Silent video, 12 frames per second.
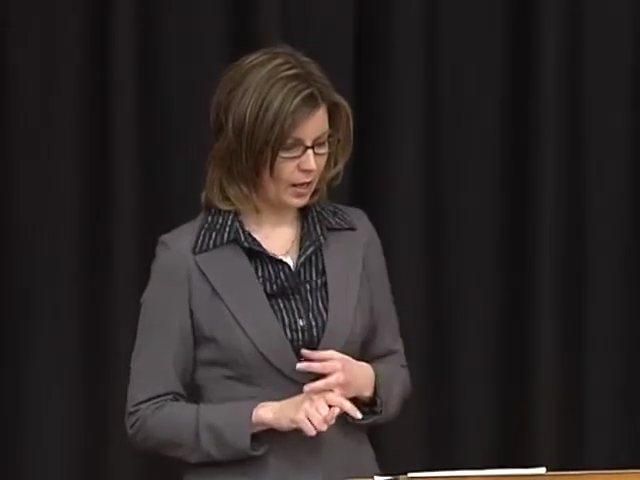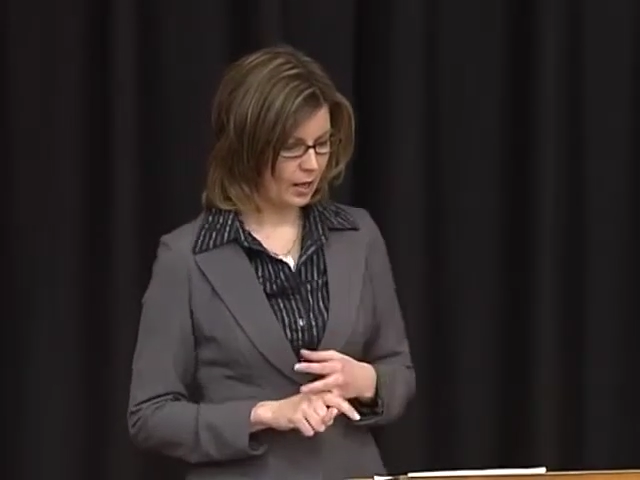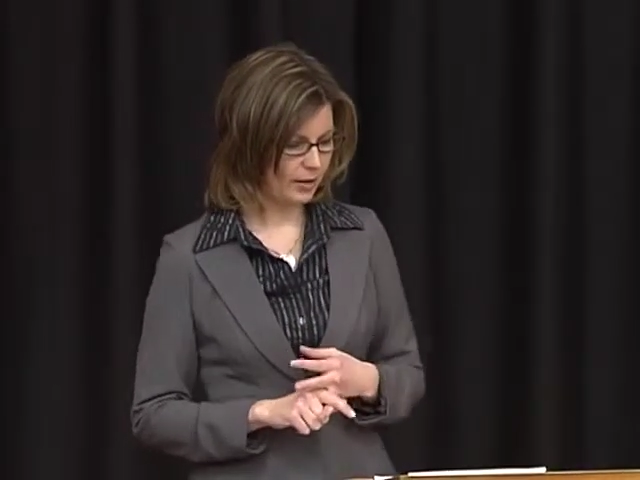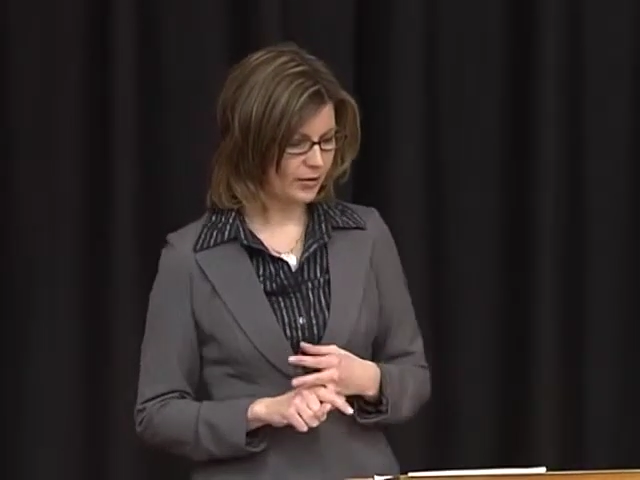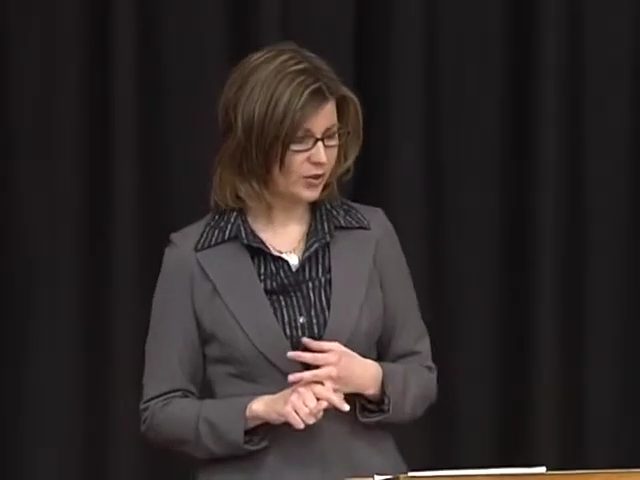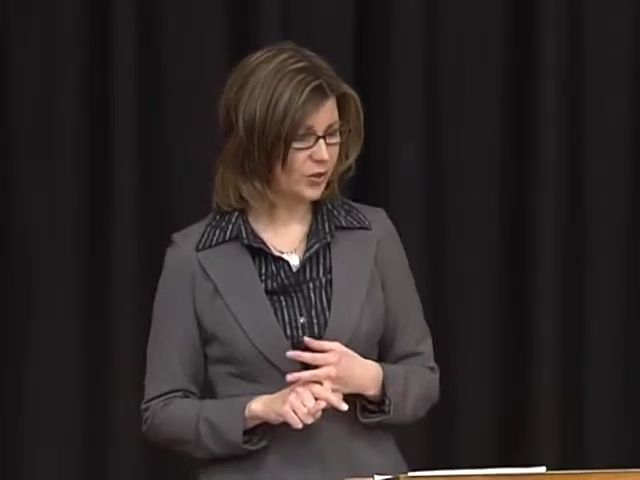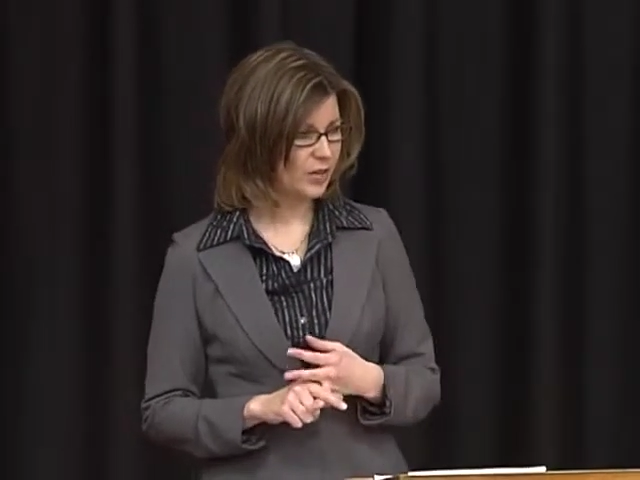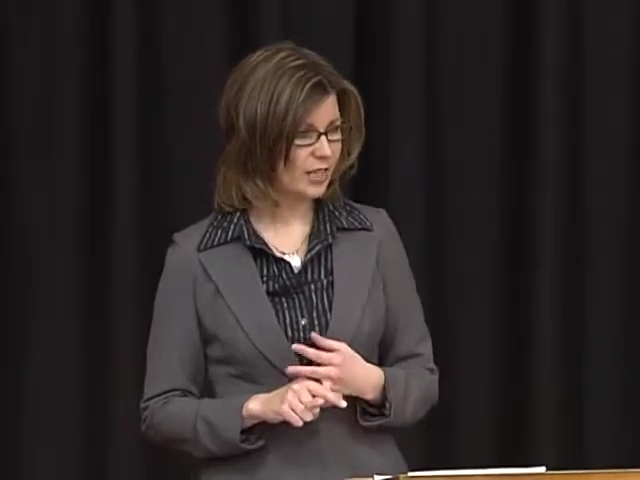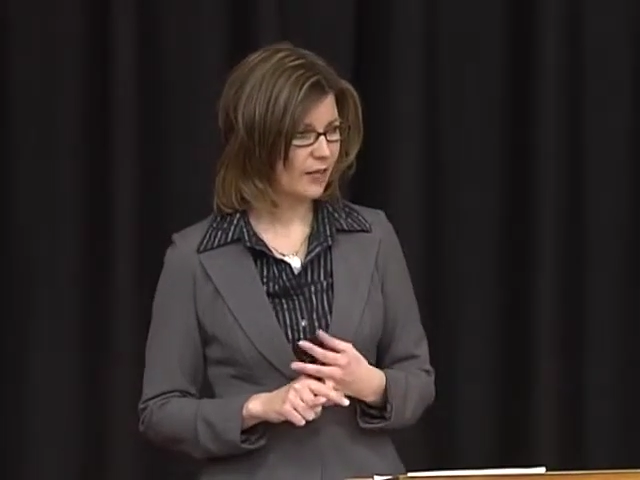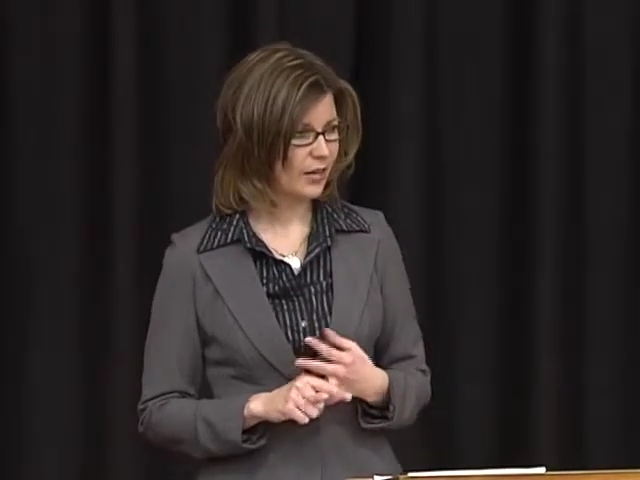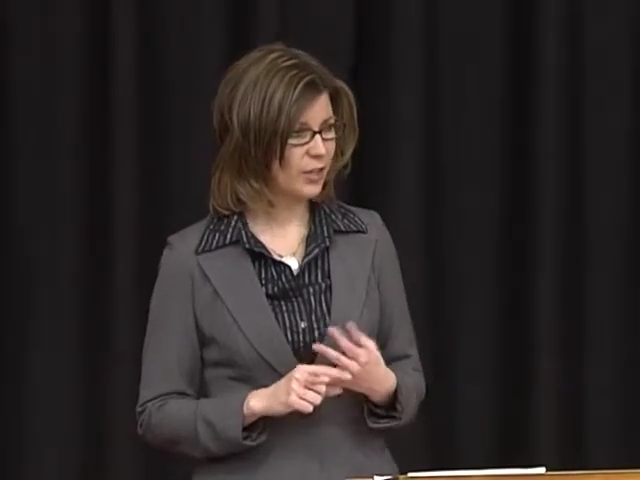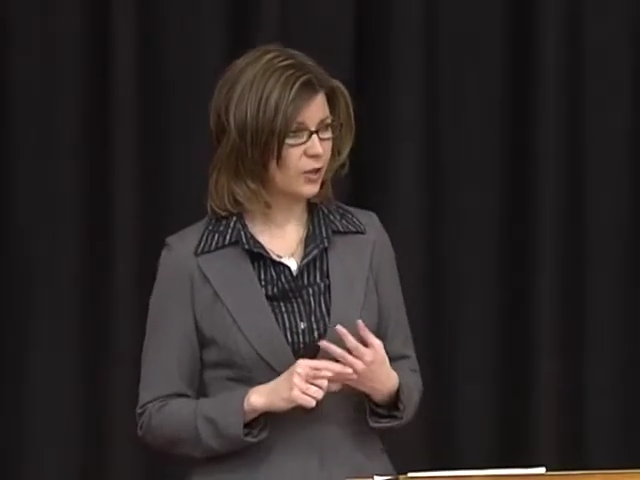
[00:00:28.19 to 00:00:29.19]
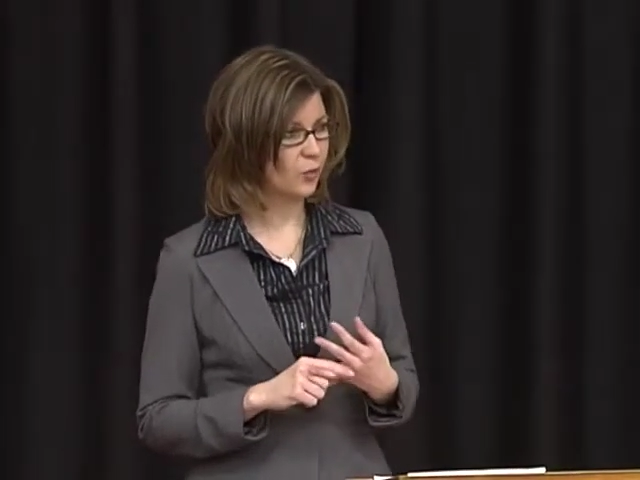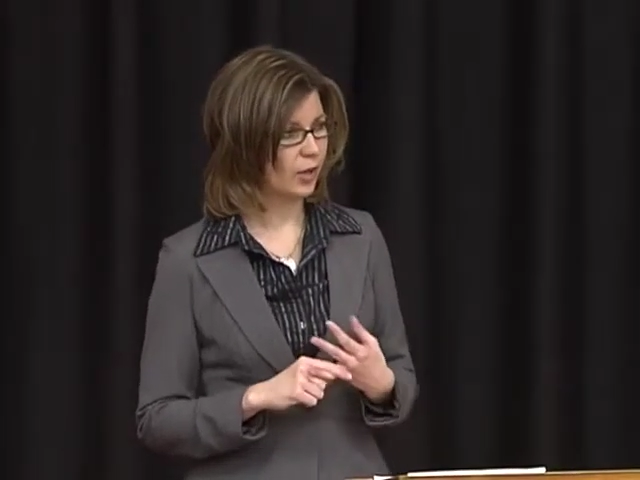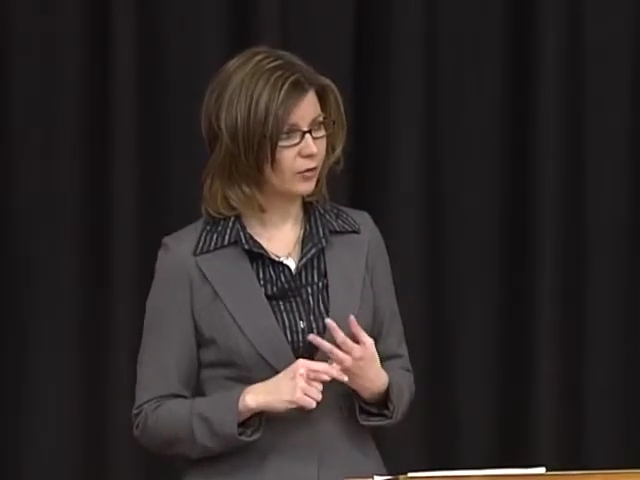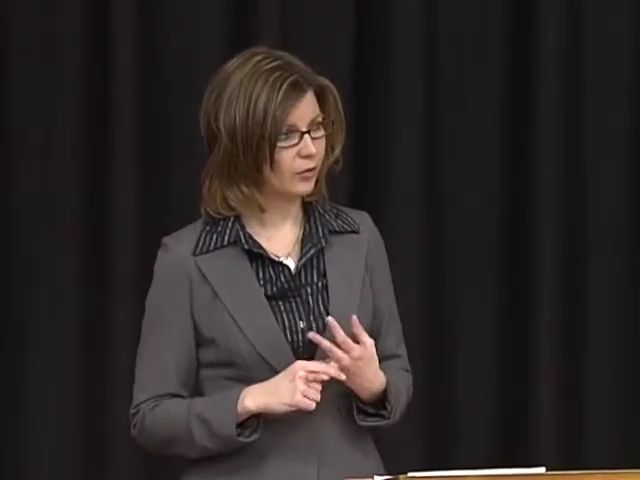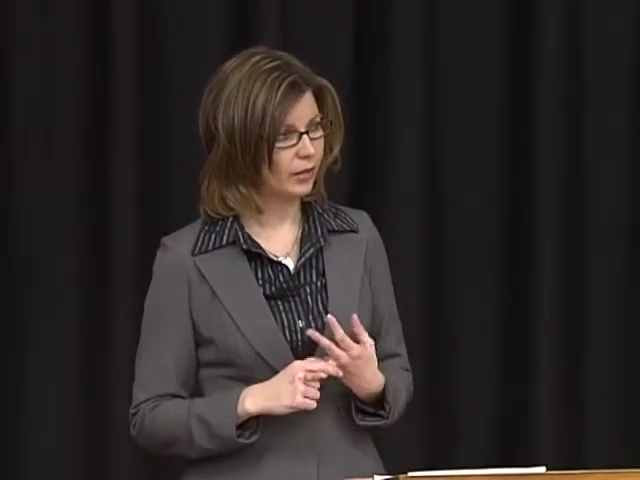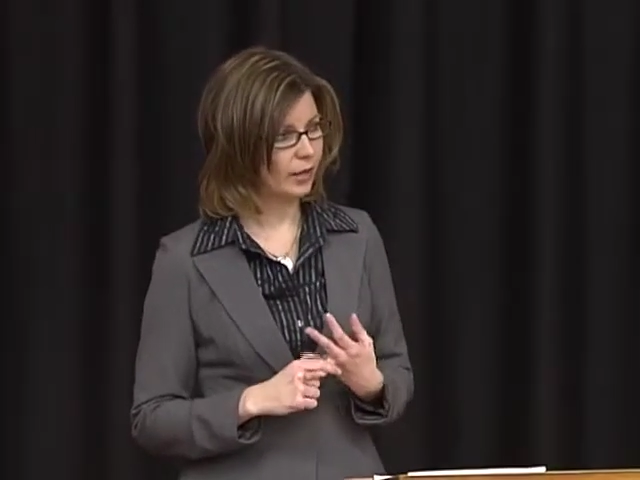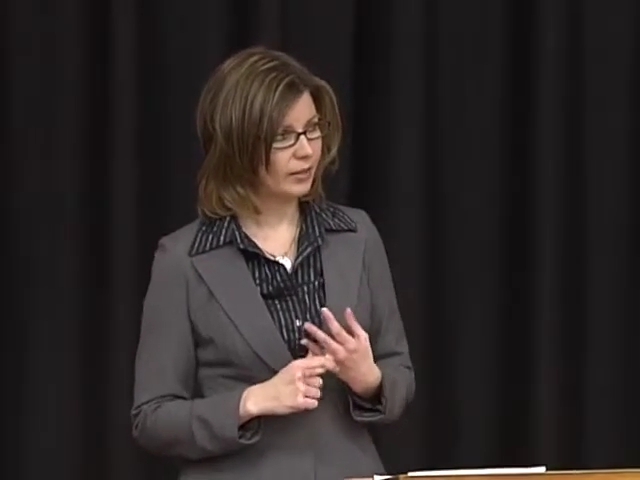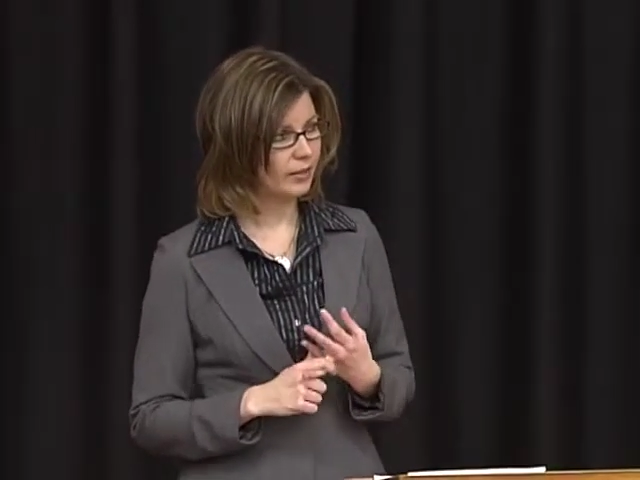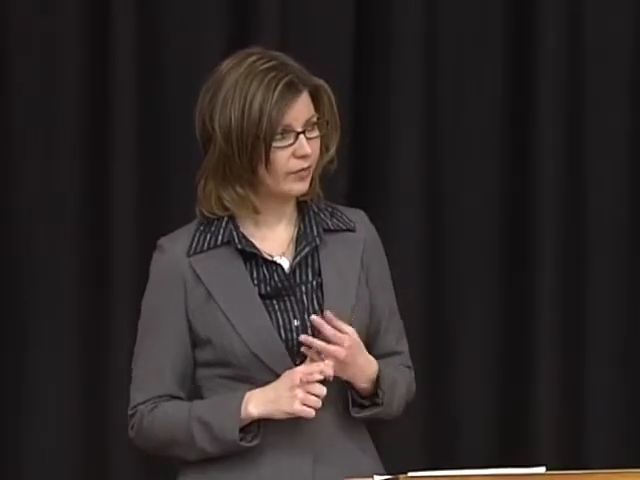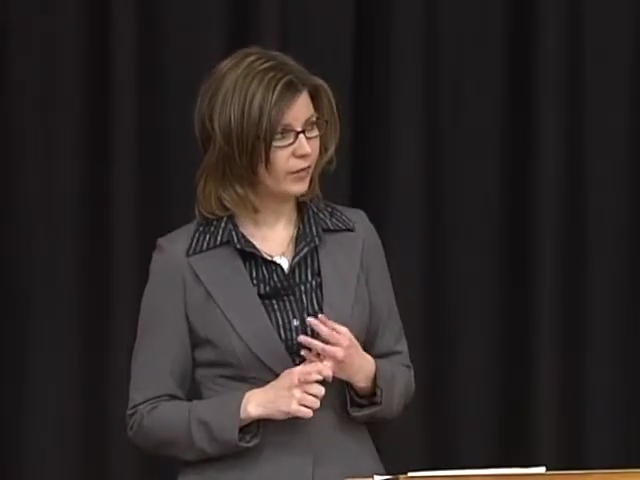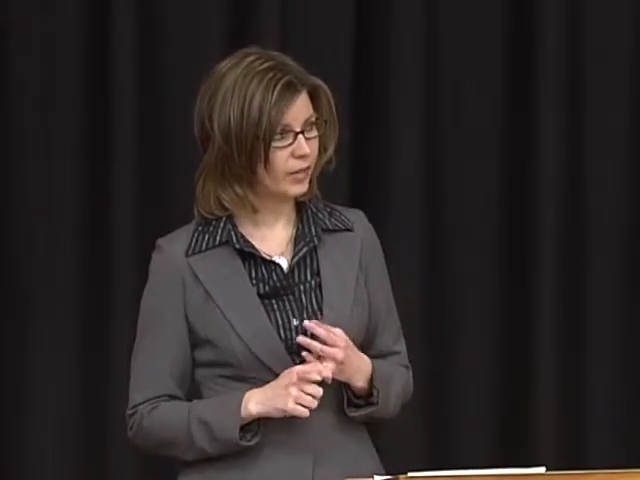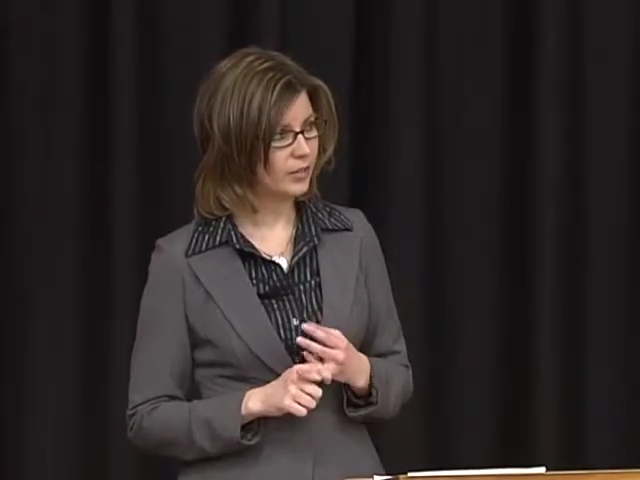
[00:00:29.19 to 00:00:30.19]
If students have any drug-related
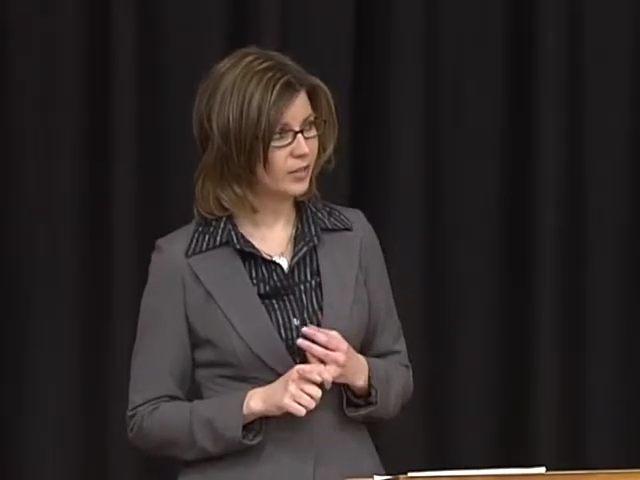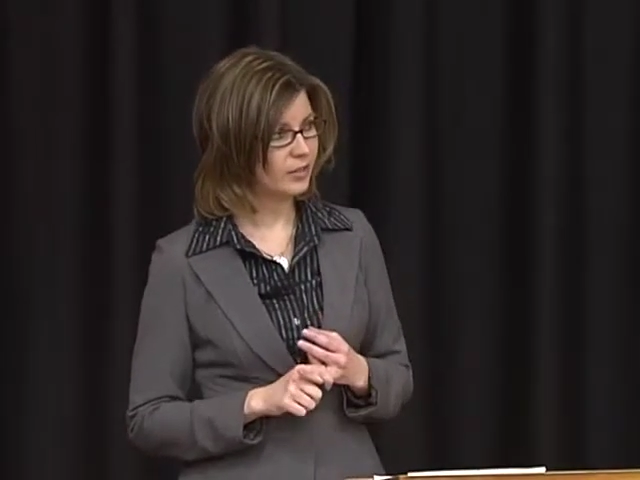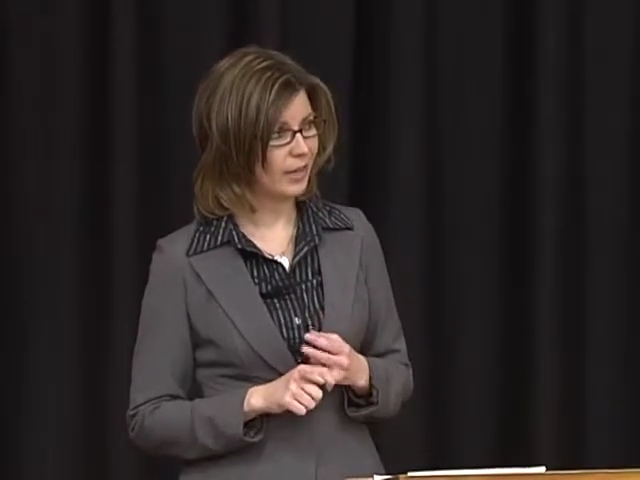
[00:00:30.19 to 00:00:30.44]
convictions,